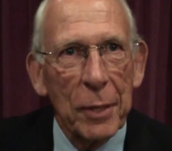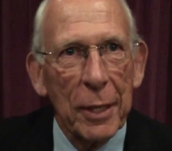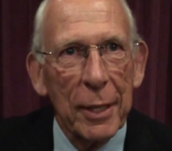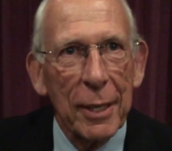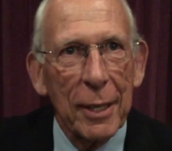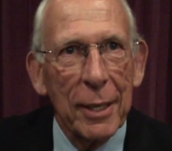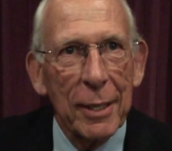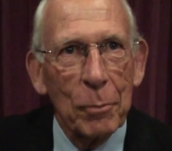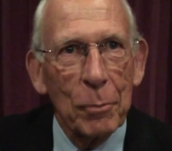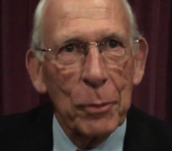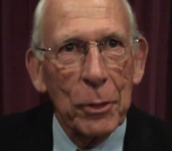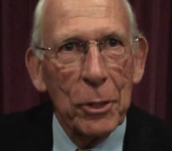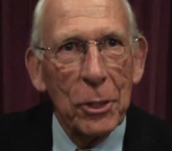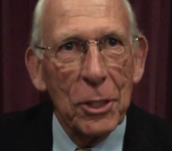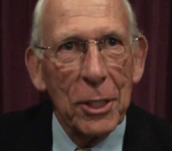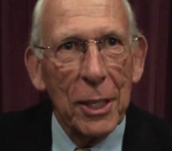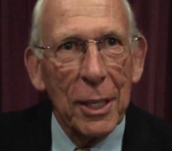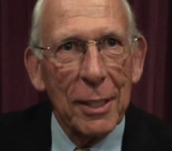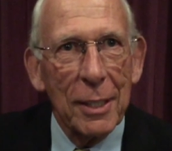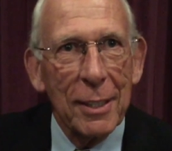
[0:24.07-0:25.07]
And I
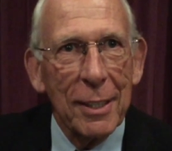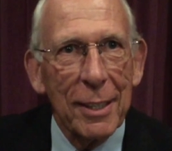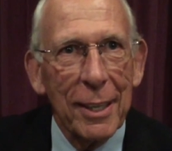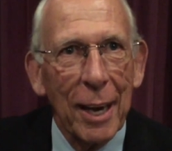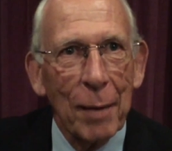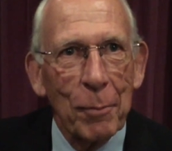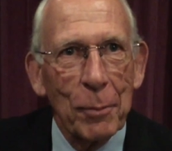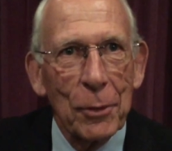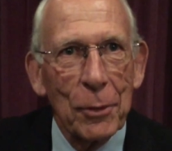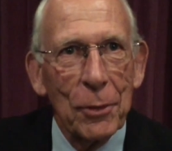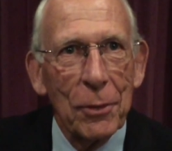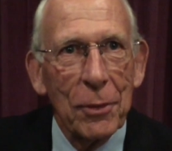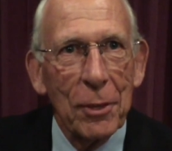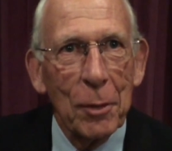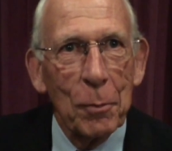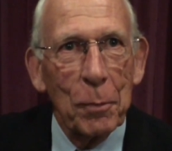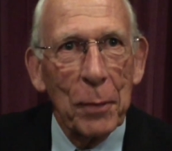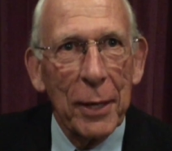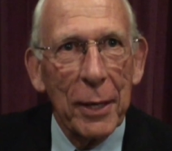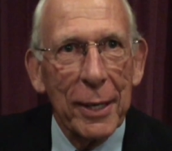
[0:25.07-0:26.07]
appreciate the opportunity
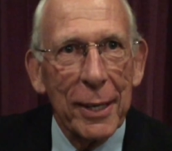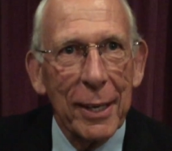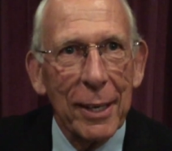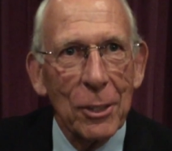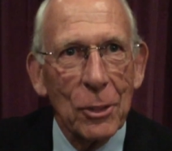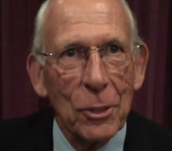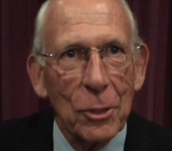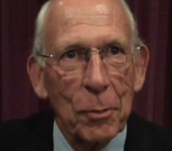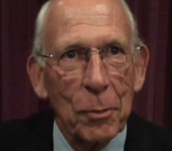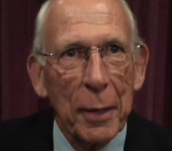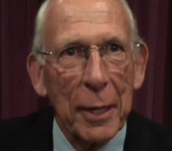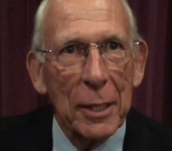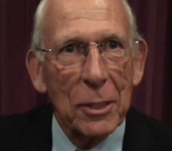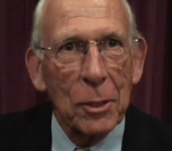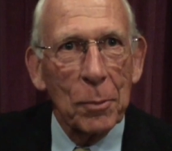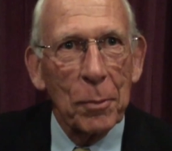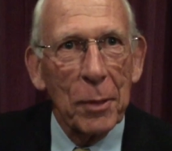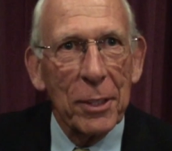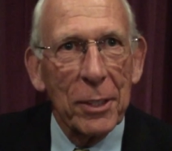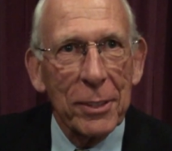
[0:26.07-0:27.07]
to play high school
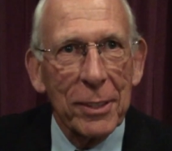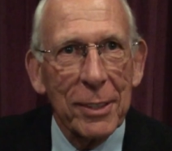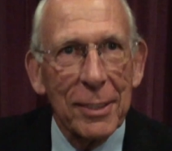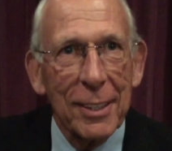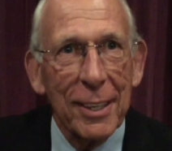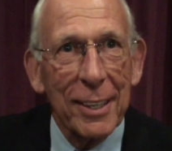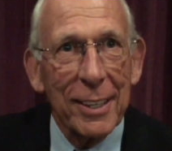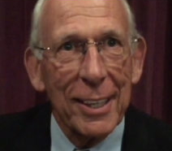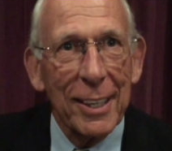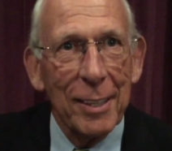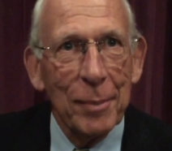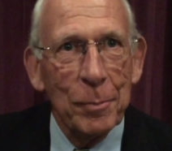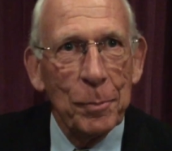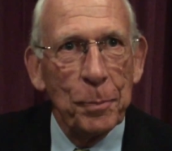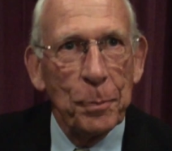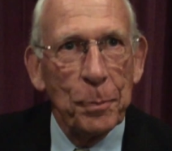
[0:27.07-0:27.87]
basketball in Kentucky.